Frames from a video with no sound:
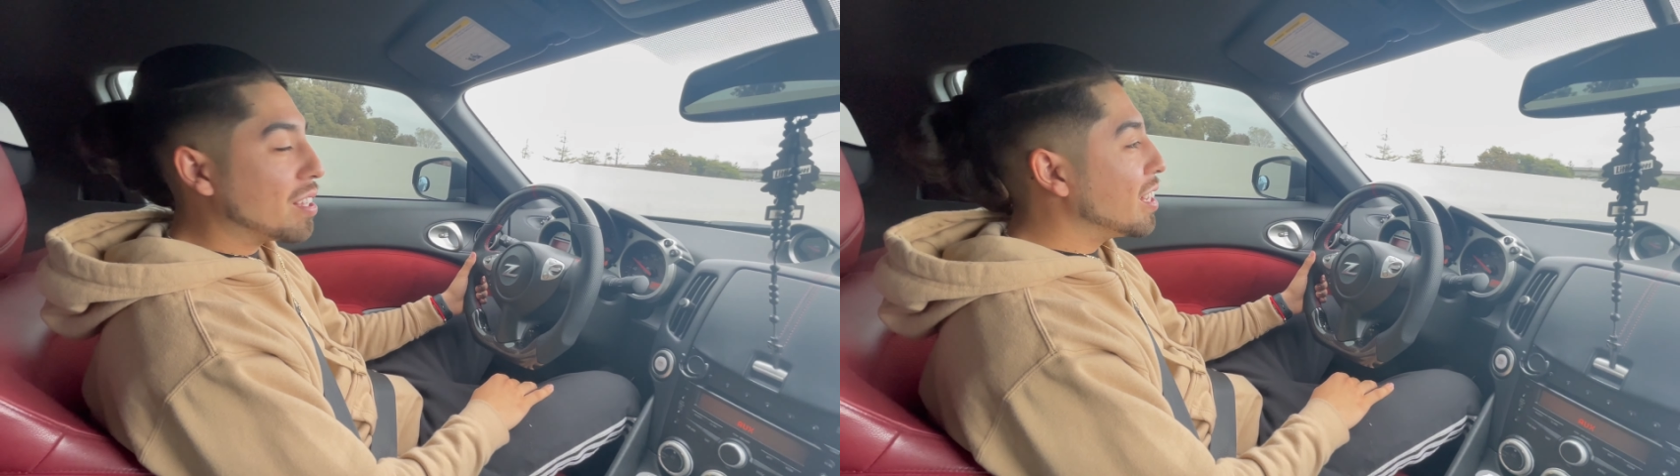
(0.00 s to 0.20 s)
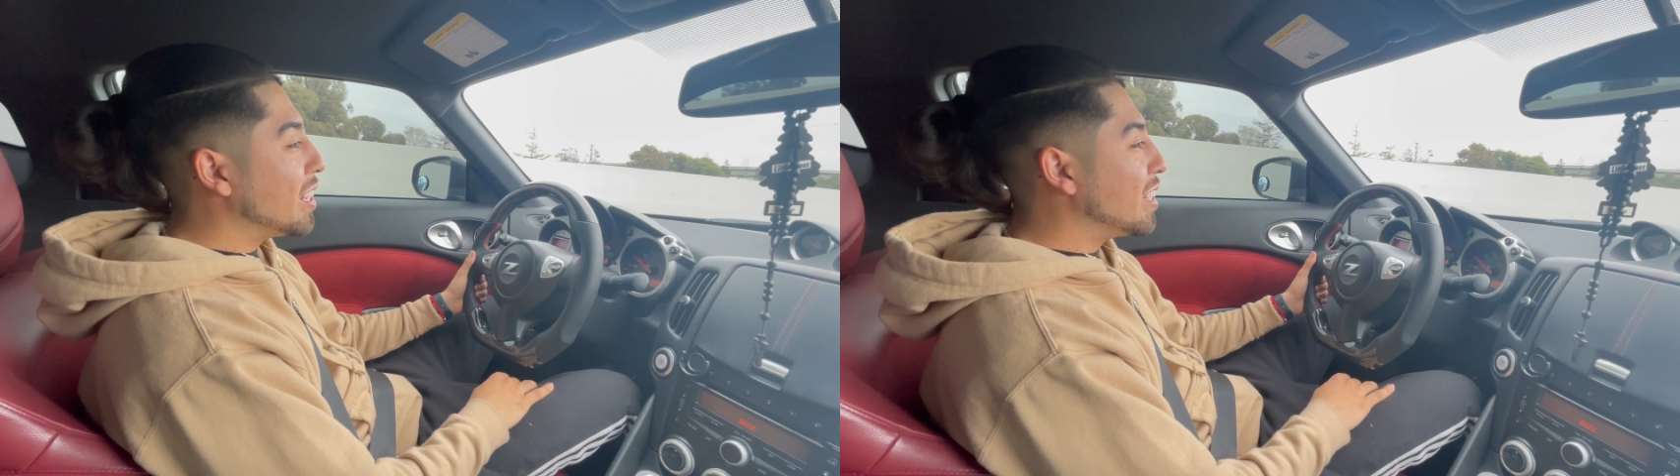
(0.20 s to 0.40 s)

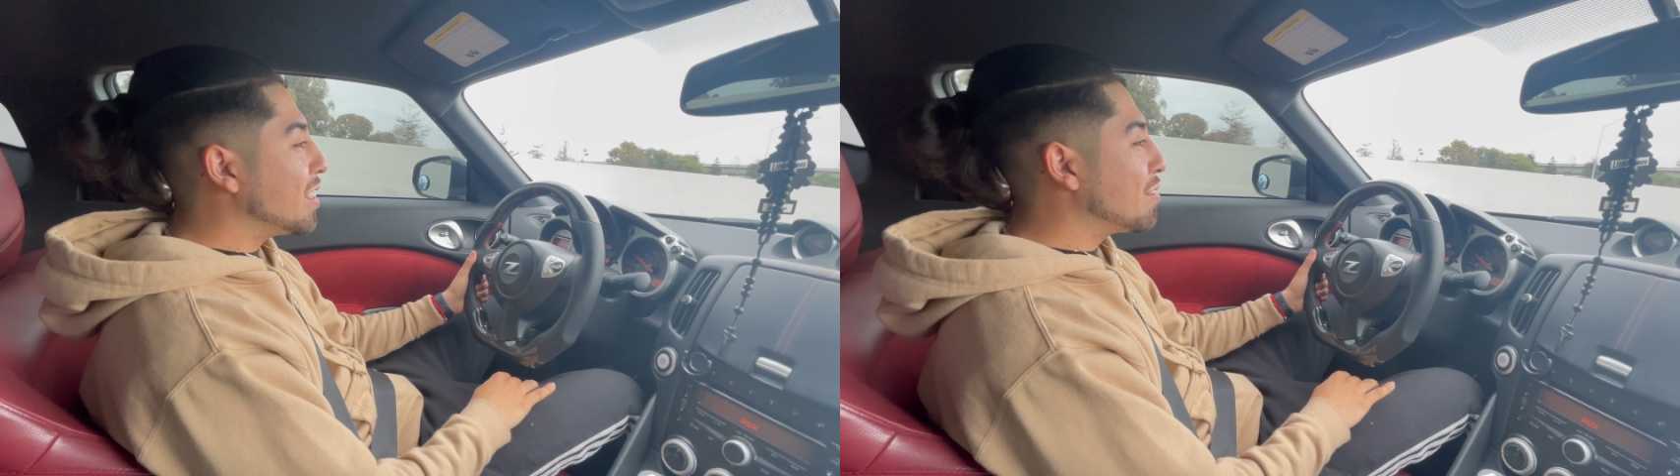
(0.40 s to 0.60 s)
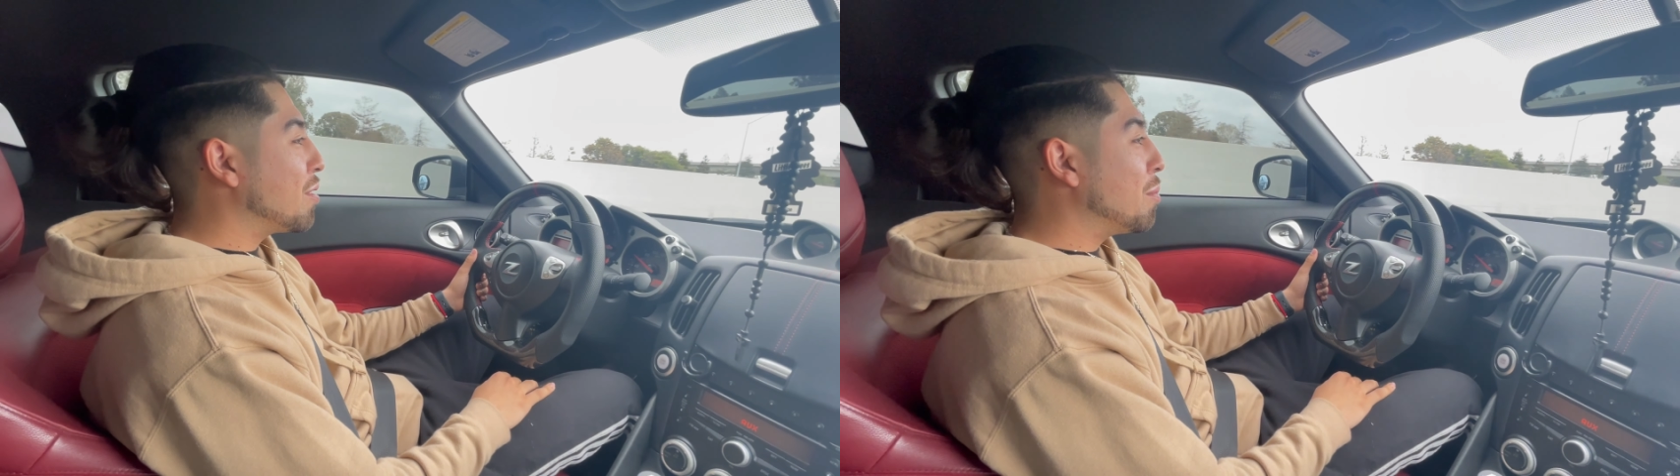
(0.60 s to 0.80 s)
cleaning
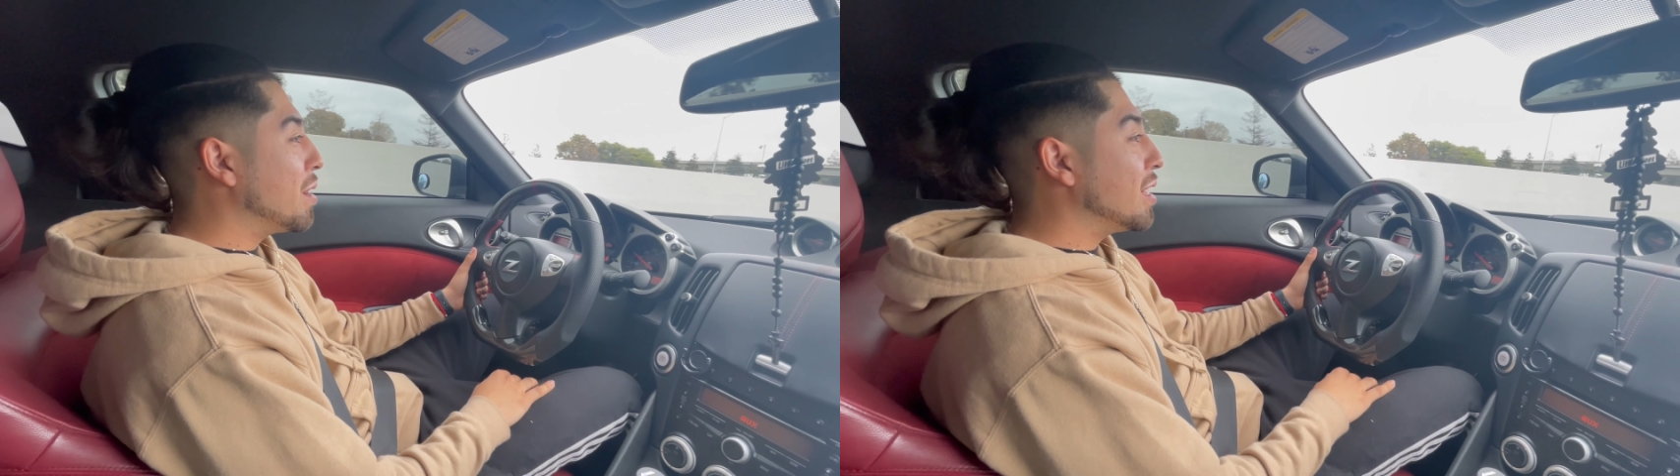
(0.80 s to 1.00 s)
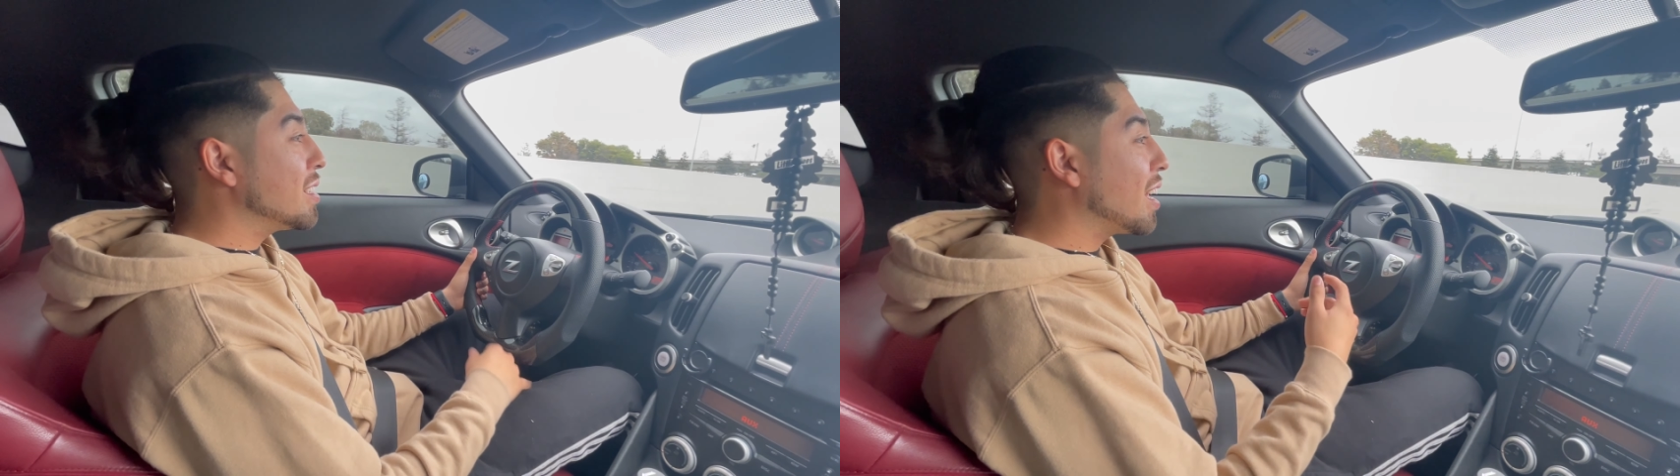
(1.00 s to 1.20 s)
from
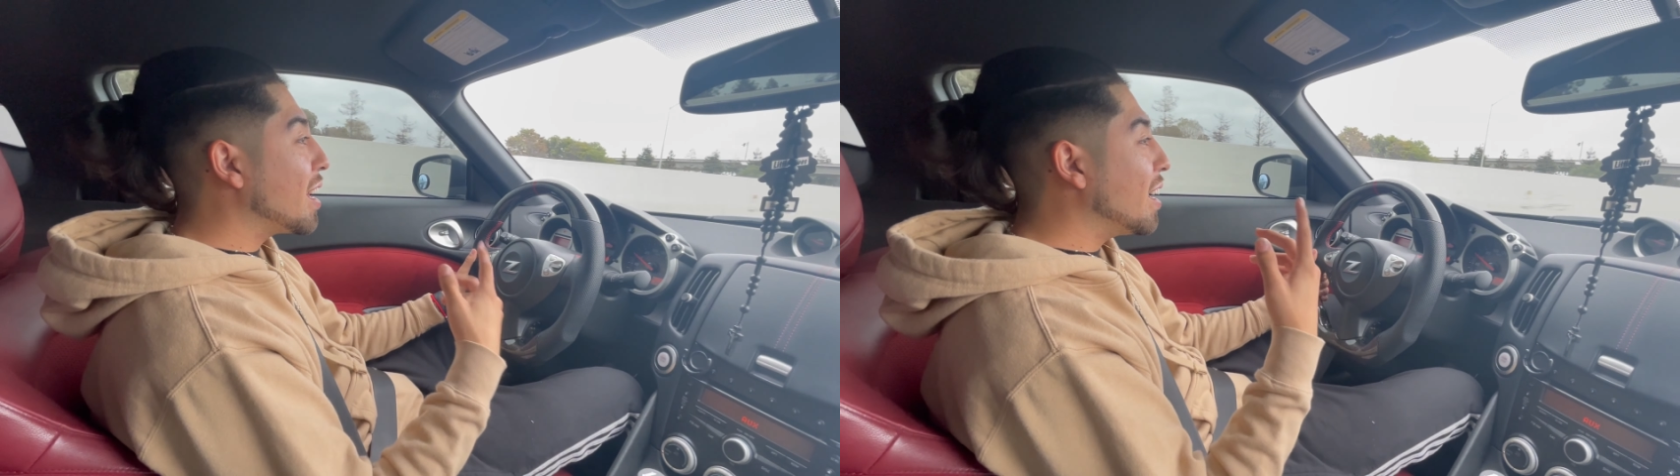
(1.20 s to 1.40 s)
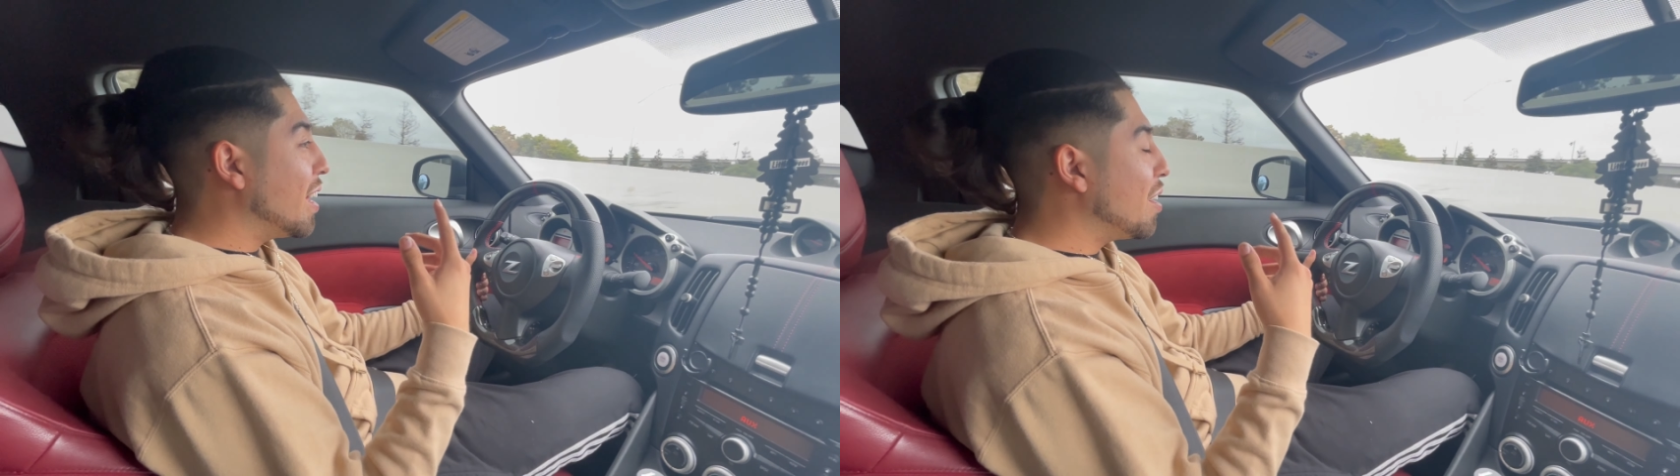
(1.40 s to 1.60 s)
inside
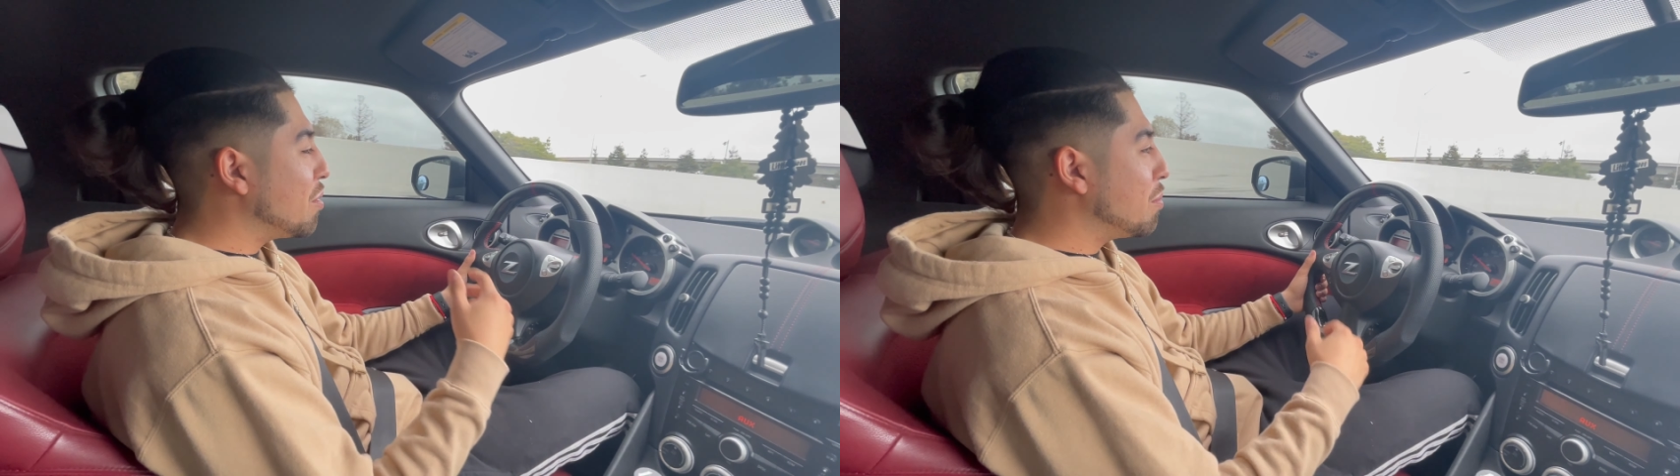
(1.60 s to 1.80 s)
and out.